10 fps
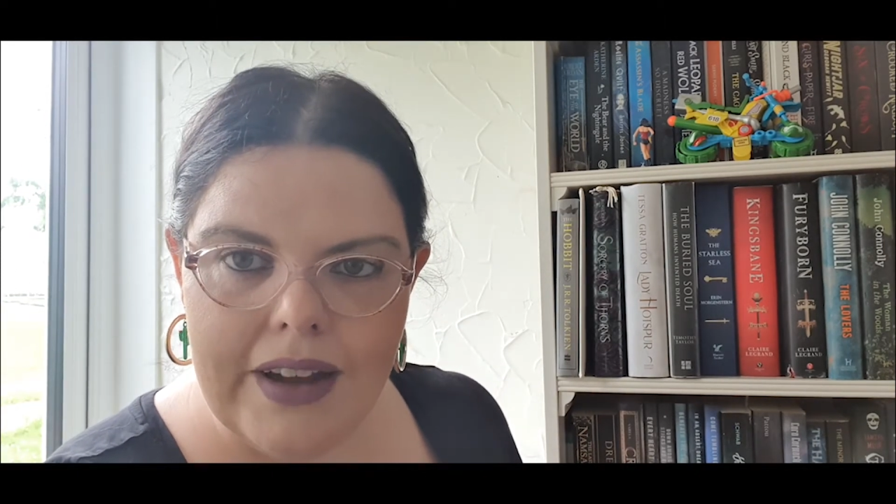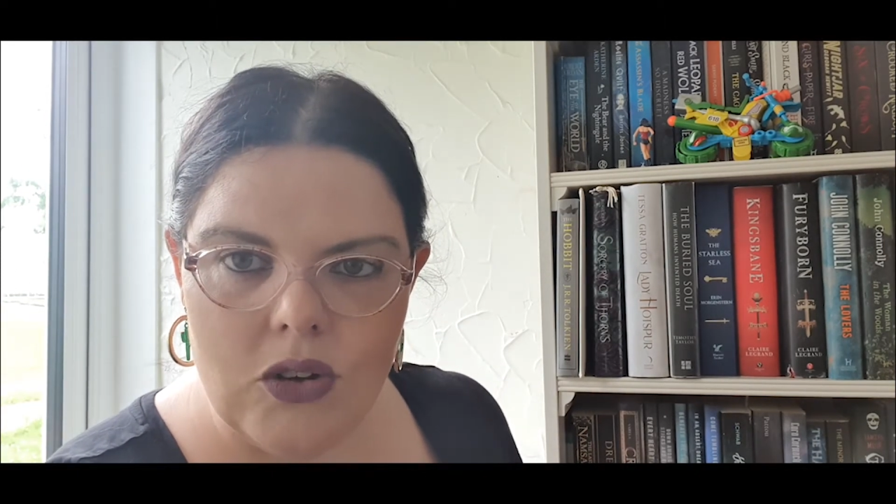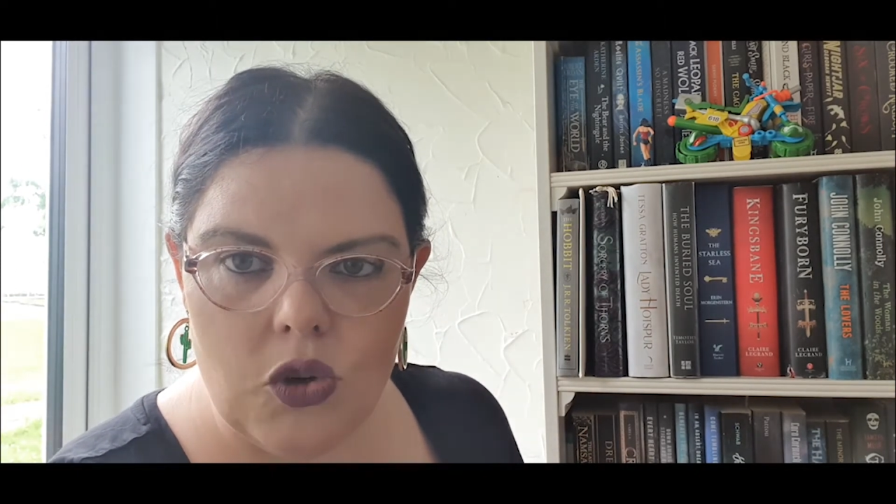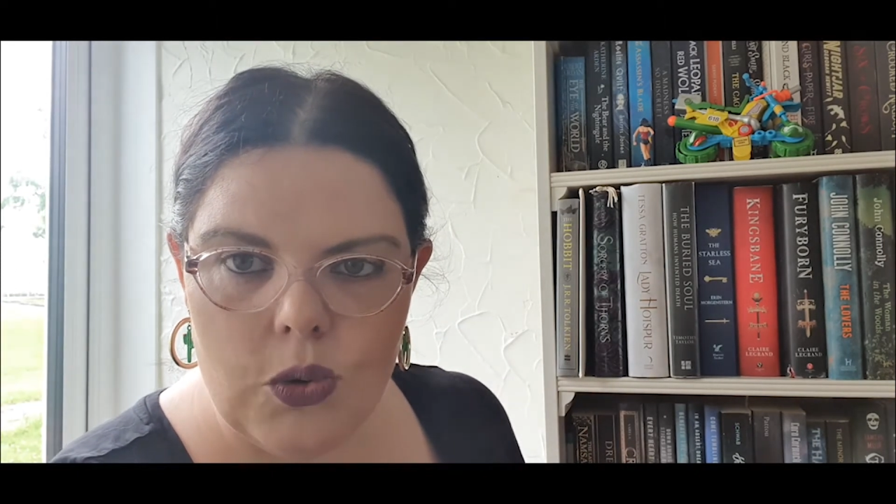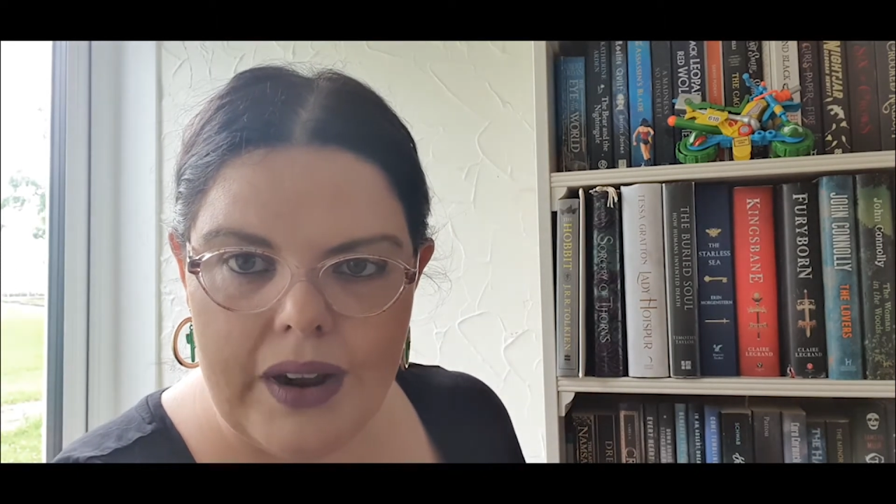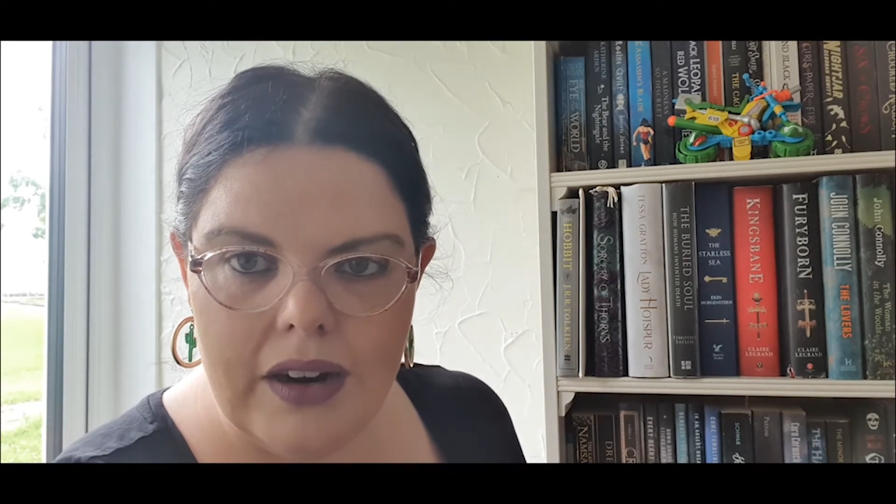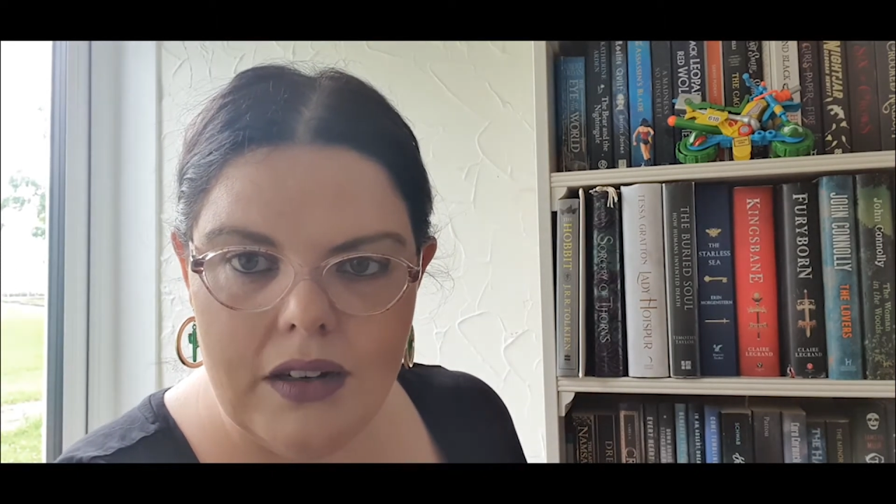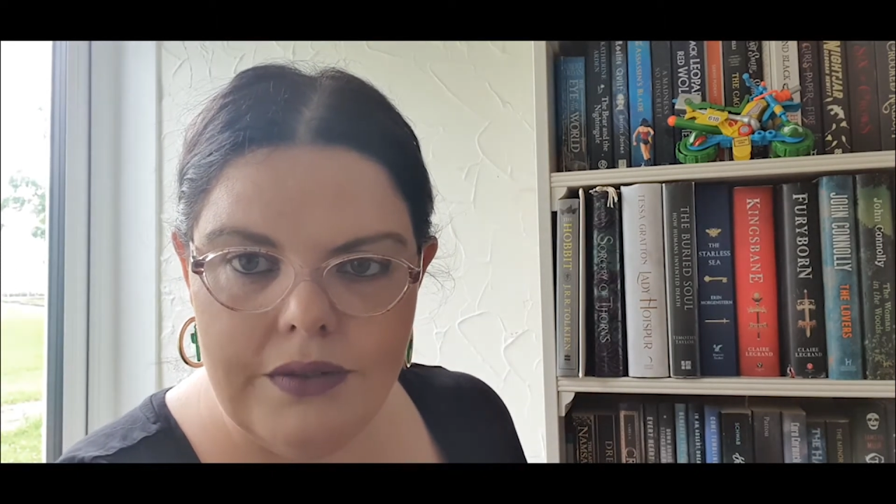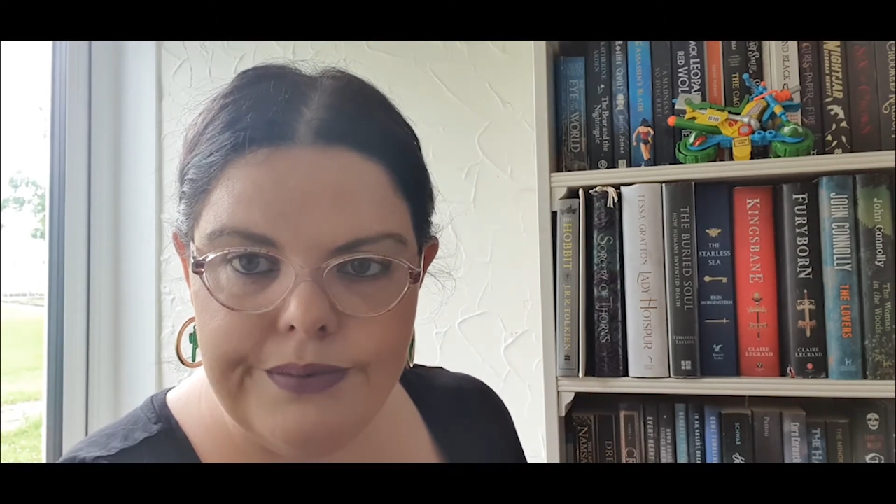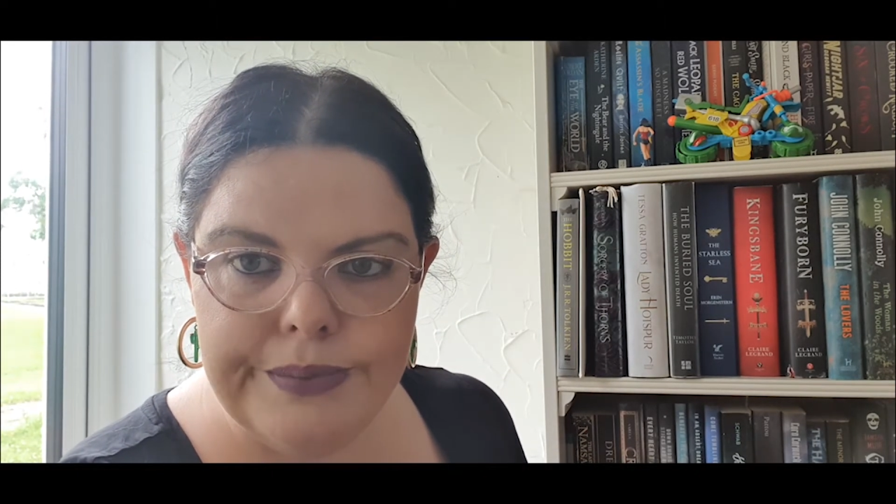on Twitter,
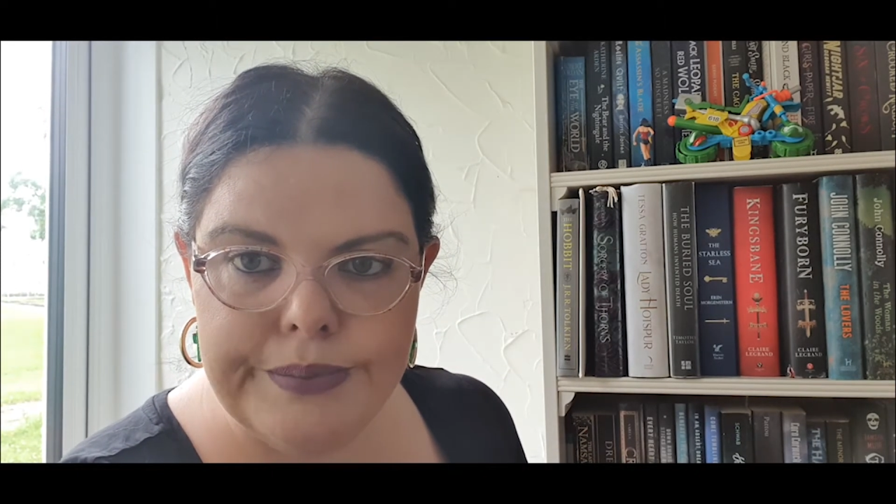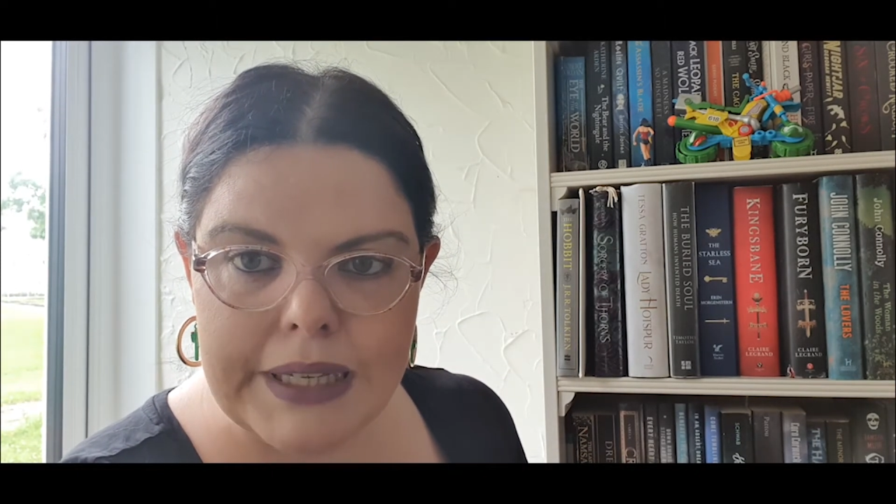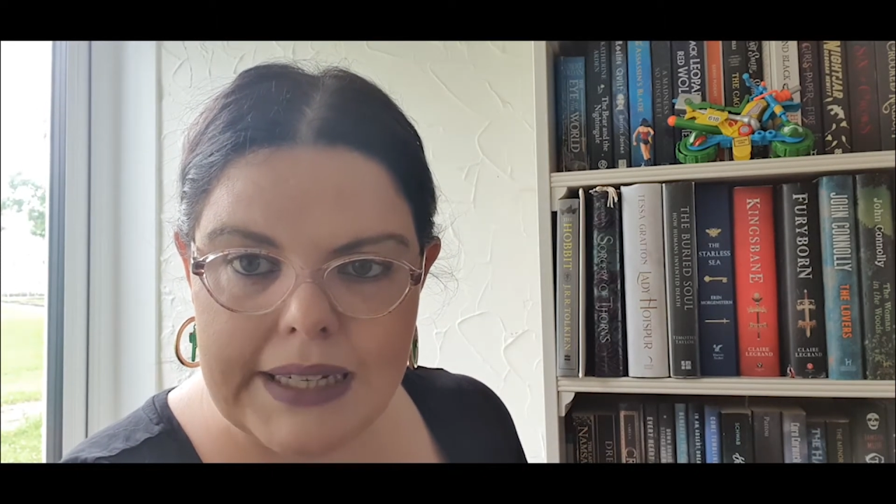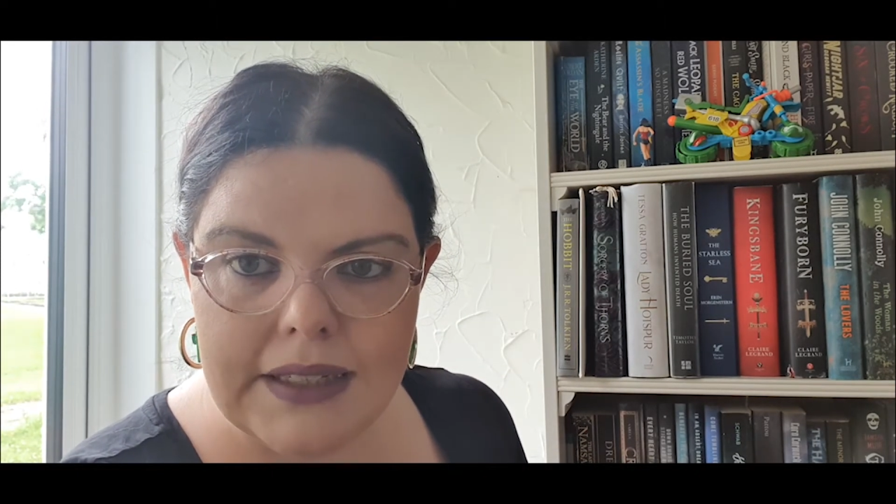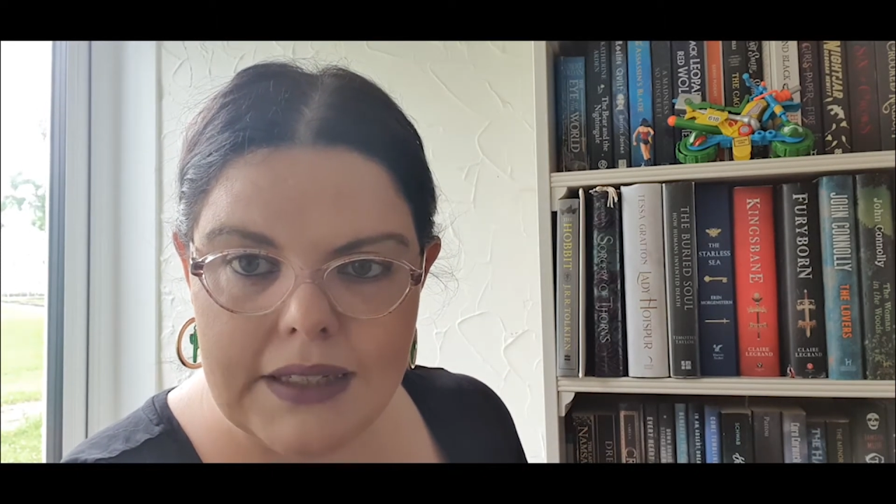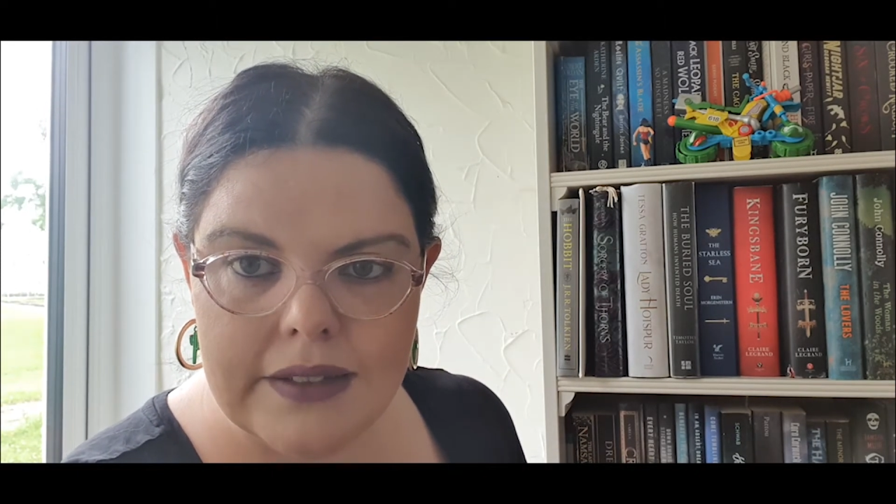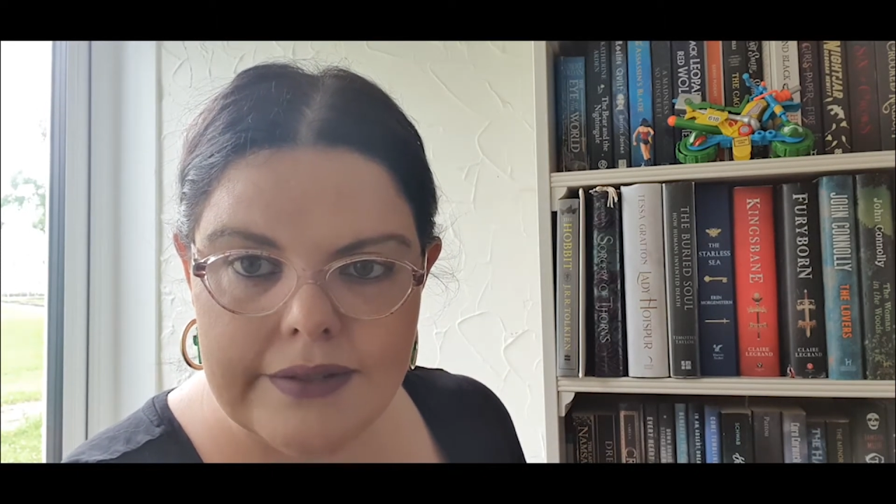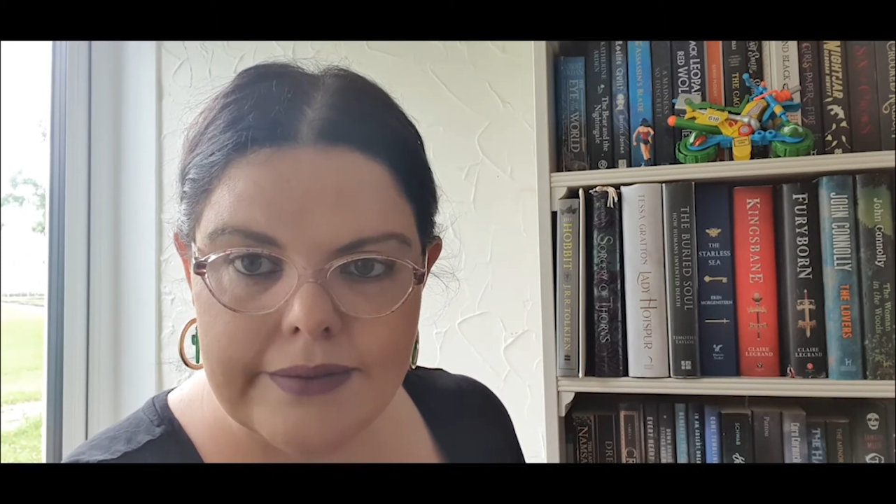please.